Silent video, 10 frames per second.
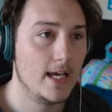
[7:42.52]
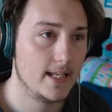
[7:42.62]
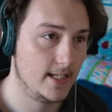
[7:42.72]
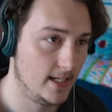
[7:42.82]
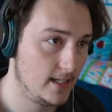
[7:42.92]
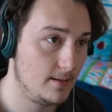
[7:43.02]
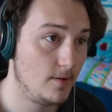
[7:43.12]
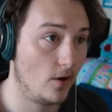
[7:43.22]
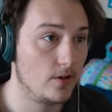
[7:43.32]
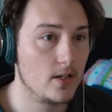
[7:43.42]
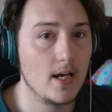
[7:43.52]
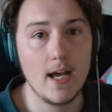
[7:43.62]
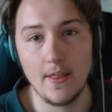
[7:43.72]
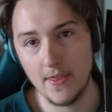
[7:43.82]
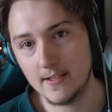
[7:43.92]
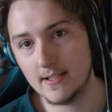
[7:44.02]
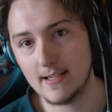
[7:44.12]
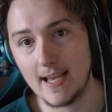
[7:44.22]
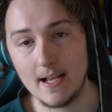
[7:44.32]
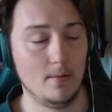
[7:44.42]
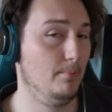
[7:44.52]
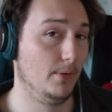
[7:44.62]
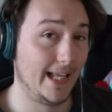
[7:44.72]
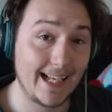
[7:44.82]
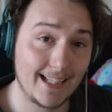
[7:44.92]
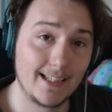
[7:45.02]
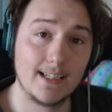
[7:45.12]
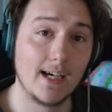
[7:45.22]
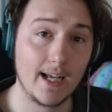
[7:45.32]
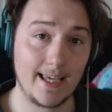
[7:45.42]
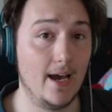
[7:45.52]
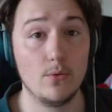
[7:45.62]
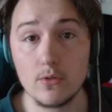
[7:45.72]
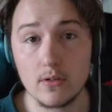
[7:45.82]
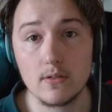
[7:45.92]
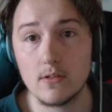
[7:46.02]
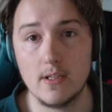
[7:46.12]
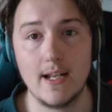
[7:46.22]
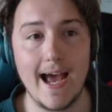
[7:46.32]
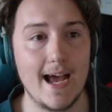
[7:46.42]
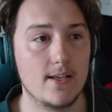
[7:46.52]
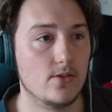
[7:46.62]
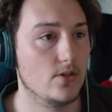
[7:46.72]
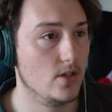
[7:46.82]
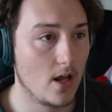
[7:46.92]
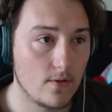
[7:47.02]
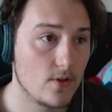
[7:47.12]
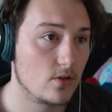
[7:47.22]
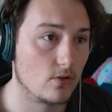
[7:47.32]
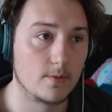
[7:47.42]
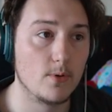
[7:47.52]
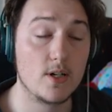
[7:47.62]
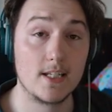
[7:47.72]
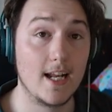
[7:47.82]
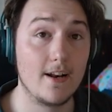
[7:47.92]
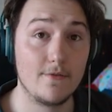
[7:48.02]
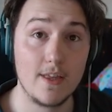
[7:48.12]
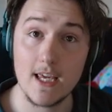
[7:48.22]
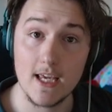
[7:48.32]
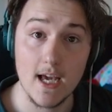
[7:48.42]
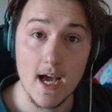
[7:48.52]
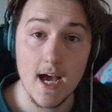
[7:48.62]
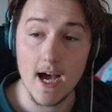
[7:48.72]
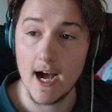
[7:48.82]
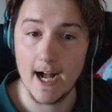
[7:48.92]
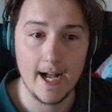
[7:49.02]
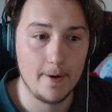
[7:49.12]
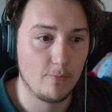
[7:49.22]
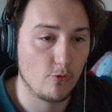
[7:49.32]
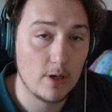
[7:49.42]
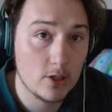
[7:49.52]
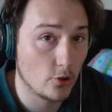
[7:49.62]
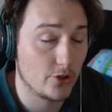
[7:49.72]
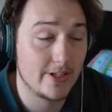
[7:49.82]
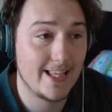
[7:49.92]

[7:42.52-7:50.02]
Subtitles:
D&D Beyond. This is a blank account that has none of the source books, none of the resources.